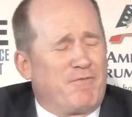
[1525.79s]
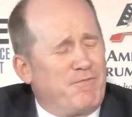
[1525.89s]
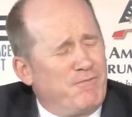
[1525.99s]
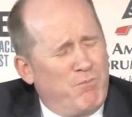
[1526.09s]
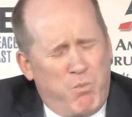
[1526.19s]

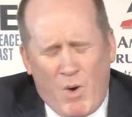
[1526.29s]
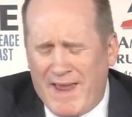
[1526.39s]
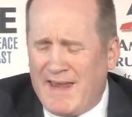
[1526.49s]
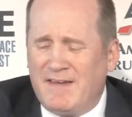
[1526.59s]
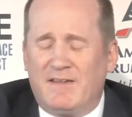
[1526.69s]

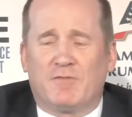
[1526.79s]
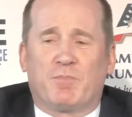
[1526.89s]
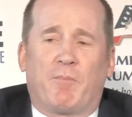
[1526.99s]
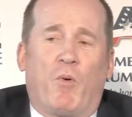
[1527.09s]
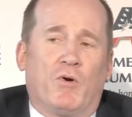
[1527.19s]
way
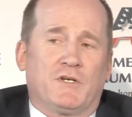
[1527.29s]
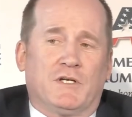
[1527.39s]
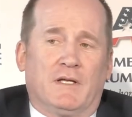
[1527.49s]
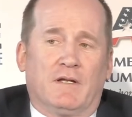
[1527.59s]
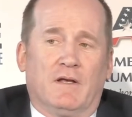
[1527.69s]

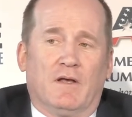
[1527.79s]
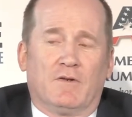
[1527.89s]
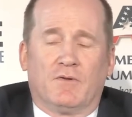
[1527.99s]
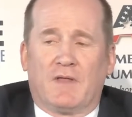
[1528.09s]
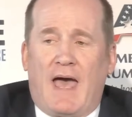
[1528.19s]
disproportionate
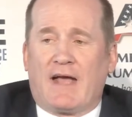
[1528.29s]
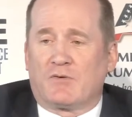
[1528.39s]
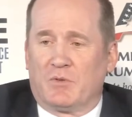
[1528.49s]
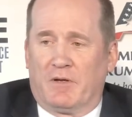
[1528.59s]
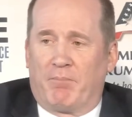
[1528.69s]
to the
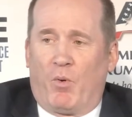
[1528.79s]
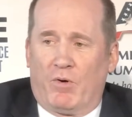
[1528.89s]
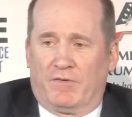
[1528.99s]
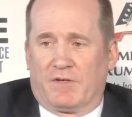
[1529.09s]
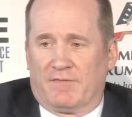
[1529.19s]
actual
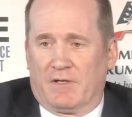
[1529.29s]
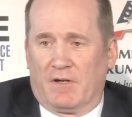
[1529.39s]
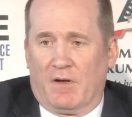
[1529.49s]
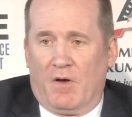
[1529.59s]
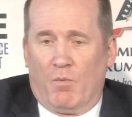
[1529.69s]
importance of it,
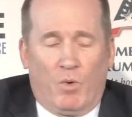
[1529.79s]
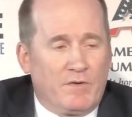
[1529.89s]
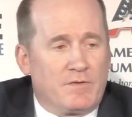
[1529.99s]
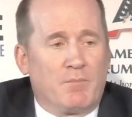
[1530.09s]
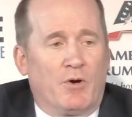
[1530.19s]

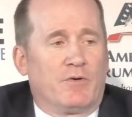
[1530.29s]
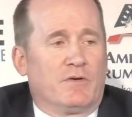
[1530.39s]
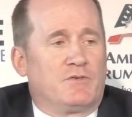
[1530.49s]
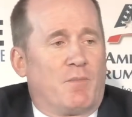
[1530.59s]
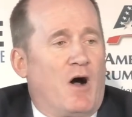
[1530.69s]
was the murder
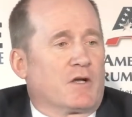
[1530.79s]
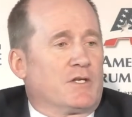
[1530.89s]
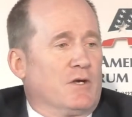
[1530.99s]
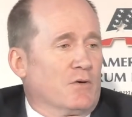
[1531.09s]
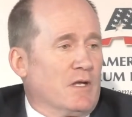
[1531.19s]
of Jamal
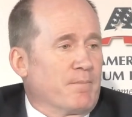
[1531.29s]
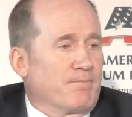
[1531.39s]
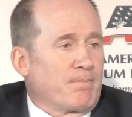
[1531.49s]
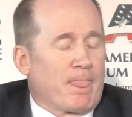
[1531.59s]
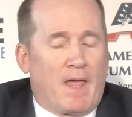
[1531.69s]
Khashoggi.
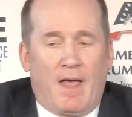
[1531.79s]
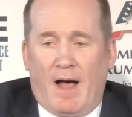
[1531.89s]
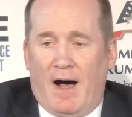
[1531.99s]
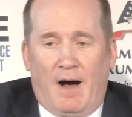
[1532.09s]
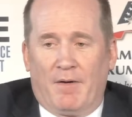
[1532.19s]

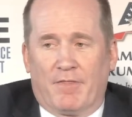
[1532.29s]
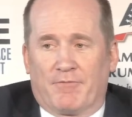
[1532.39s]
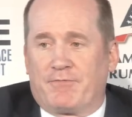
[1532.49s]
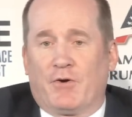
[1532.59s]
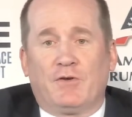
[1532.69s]
The
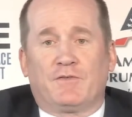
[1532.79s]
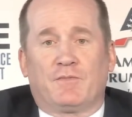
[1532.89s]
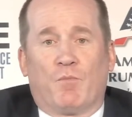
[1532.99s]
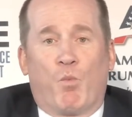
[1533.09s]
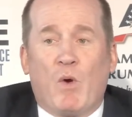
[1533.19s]
first
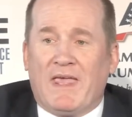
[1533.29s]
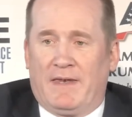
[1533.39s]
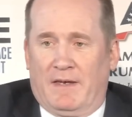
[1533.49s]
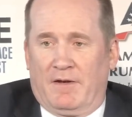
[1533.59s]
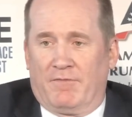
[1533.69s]

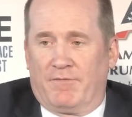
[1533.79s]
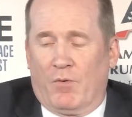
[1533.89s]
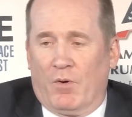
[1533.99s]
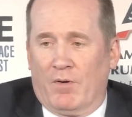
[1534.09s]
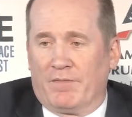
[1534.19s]
win
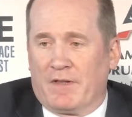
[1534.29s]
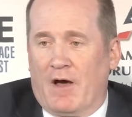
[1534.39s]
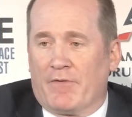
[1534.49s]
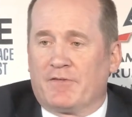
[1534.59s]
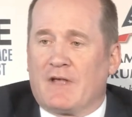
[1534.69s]
for the
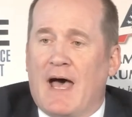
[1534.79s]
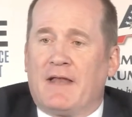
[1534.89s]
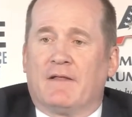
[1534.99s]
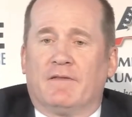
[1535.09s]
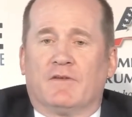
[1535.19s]
other
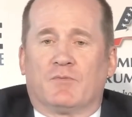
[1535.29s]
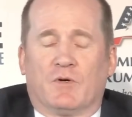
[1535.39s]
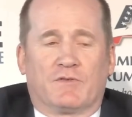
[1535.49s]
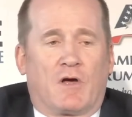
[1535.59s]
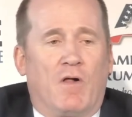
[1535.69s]
side in this
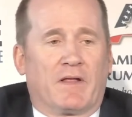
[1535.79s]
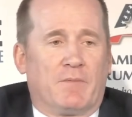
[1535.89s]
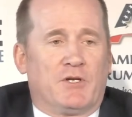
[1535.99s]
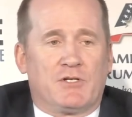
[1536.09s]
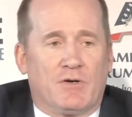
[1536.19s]
was calling
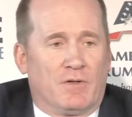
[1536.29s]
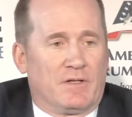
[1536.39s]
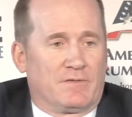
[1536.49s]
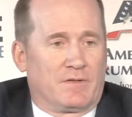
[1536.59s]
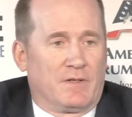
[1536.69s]
him a
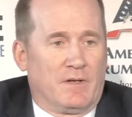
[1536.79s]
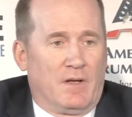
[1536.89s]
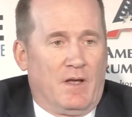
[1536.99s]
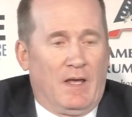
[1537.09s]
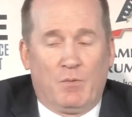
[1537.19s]
journalist.
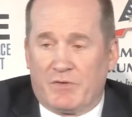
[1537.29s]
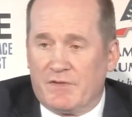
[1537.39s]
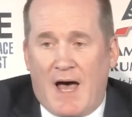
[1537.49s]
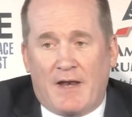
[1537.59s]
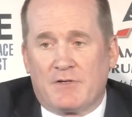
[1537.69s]
He was
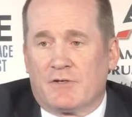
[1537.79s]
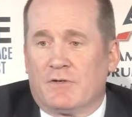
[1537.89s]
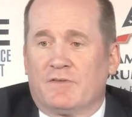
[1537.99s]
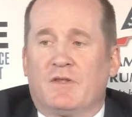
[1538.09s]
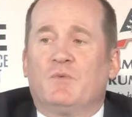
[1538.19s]
not a
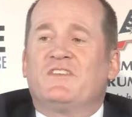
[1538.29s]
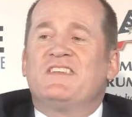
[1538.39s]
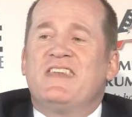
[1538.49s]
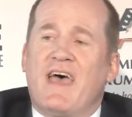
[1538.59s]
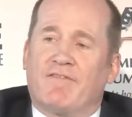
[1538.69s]
journalist. He was
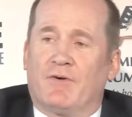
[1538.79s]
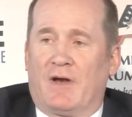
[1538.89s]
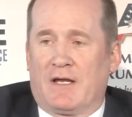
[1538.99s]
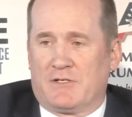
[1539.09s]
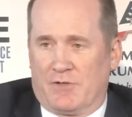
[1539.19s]
never
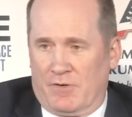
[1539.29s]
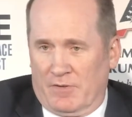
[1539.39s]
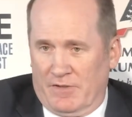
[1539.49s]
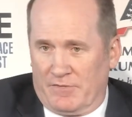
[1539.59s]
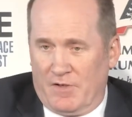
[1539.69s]
a
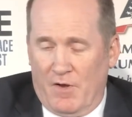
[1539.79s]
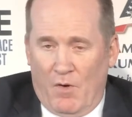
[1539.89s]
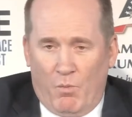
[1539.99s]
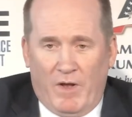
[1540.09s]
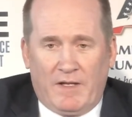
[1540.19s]
journalist.
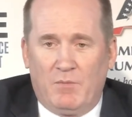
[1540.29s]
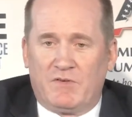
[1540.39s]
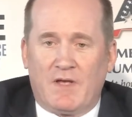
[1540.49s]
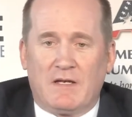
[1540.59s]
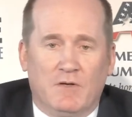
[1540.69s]
When he
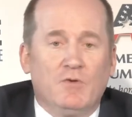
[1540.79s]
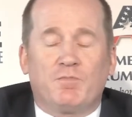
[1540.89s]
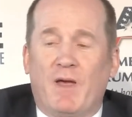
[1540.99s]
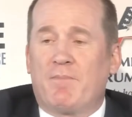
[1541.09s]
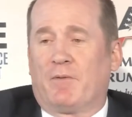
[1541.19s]
was a
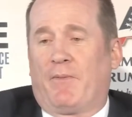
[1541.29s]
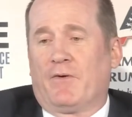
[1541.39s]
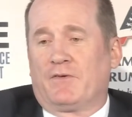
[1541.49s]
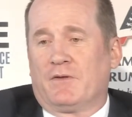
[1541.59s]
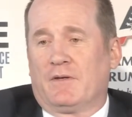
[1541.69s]
newspaper
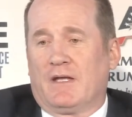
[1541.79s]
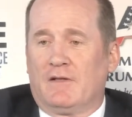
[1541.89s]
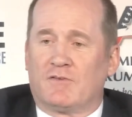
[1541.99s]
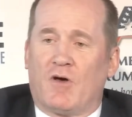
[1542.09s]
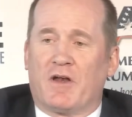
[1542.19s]
person
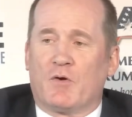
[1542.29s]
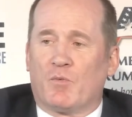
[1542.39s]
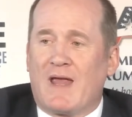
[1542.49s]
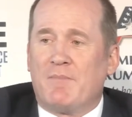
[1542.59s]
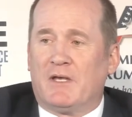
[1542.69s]
in Saudi
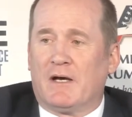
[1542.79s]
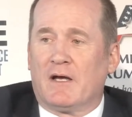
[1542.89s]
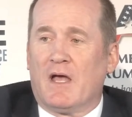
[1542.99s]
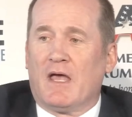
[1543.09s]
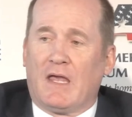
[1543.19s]
Arabia,
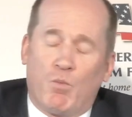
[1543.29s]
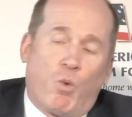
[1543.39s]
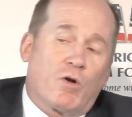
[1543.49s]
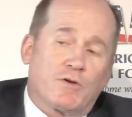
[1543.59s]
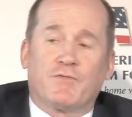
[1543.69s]
he
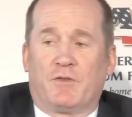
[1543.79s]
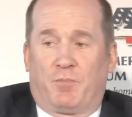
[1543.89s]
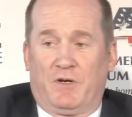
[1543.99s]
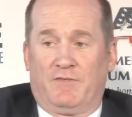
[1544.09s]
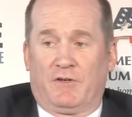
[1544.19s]
worked for the
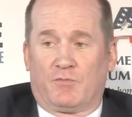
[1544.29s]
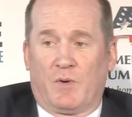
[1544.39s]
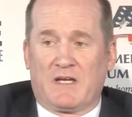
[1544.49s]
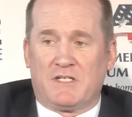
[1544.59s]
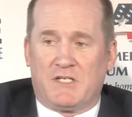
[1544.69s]
previous
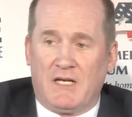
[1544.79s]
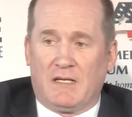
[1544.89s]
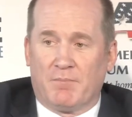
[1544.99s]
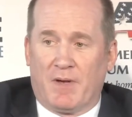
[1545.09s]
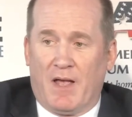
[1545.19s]

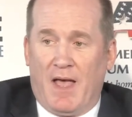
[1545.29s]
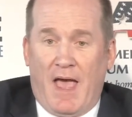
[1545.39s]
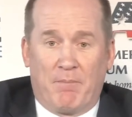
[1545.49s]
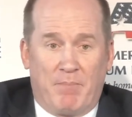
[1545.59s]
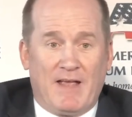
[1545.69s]
regime
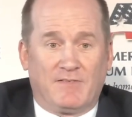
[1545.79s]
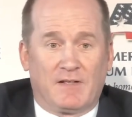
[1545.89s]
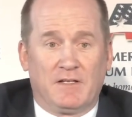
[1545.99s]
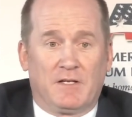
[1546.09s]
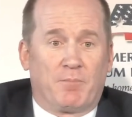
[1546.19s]
and
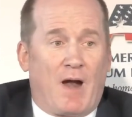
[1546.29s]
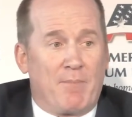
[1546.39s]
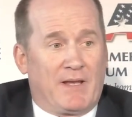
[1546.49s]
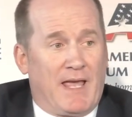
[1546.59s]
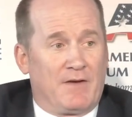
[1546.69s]
basically did
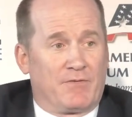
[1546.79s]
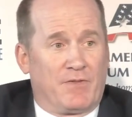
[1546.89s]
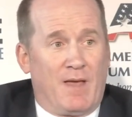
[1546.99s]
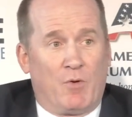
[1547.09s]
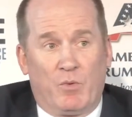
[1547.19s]
propaganda for
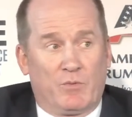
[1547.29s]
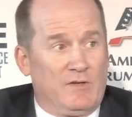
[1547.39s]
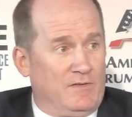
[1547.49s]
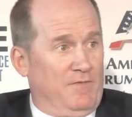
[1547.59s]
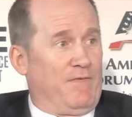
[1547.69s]
them. And we
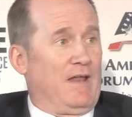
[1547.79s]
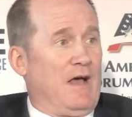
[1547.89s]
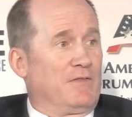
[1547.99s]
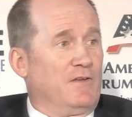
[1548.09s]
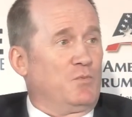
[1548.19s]
recently found
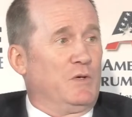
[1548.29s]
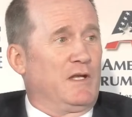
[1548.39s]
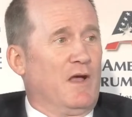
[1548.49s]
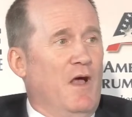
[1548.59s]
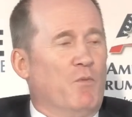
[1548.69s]
out this
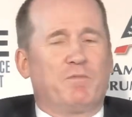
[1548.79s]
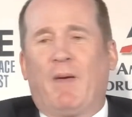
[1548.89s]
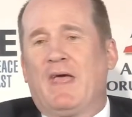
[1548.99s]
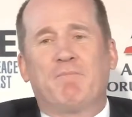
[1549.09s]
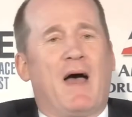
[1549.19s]
week was
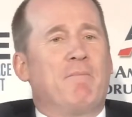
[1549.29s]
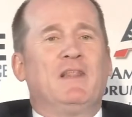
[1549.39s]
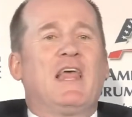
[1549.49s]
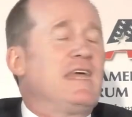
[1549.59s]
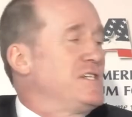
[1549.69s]
paid by
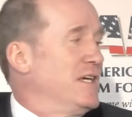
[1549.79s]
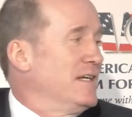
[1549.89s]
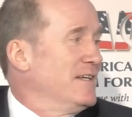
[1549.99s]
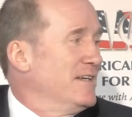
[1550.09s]
Malaysia